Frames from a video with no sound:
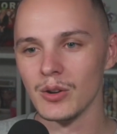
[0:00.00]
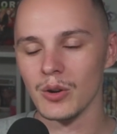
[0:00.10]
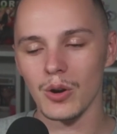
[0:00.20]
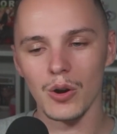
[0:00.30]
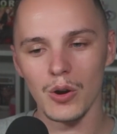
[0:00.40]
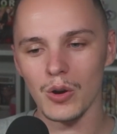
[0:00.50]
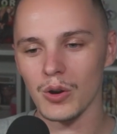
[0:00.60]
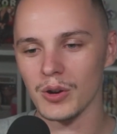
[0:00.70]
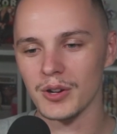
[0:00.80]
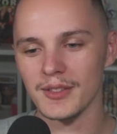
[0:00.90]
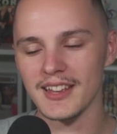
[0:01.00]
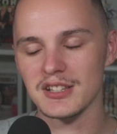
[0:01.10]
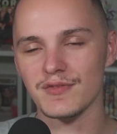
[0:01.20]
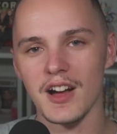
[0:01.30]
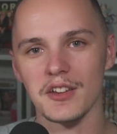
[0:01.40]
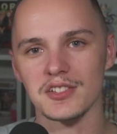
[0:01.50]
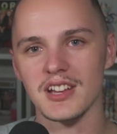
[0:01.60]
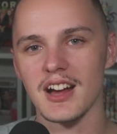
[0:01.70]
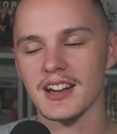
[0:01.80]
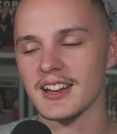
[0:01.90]
Oh, this final
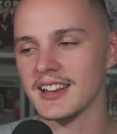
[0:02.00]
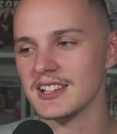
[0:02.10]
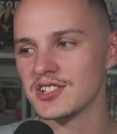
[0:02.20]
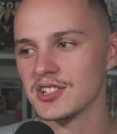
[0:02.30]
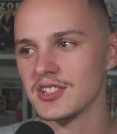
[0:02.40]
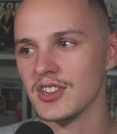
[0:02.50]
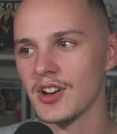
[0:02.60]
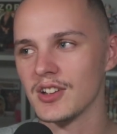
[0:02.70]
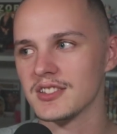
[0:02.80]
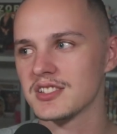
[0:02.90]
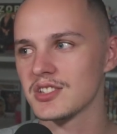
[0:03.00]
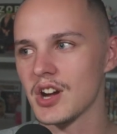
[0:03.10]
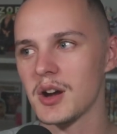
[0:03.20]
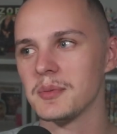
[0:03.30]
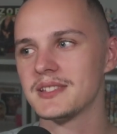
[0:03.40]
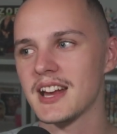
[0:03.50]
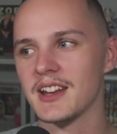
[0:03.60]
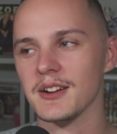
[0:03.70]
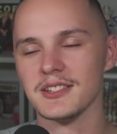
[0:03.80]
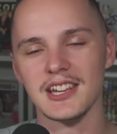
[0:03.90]
saga is just non-stop. 10
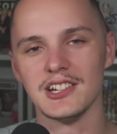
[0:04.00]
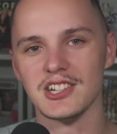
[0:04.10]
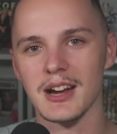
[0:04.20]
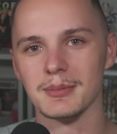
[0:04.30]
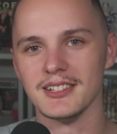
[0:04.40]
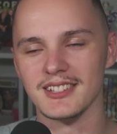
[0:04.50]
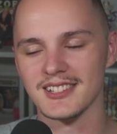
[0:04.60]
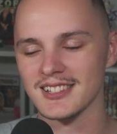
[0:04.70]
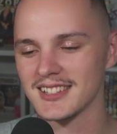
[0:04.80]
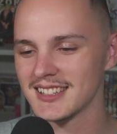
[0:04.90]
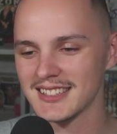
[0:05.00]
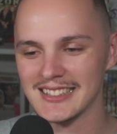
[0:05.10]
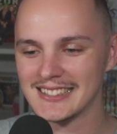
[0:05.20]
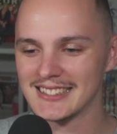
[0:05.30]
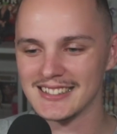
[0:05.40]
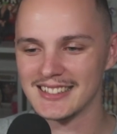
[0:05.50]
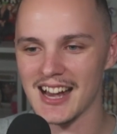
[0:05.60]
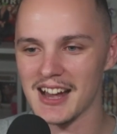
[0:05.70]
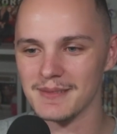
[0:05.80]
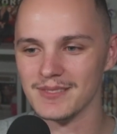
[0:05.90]
out of 10 chapters. Damn,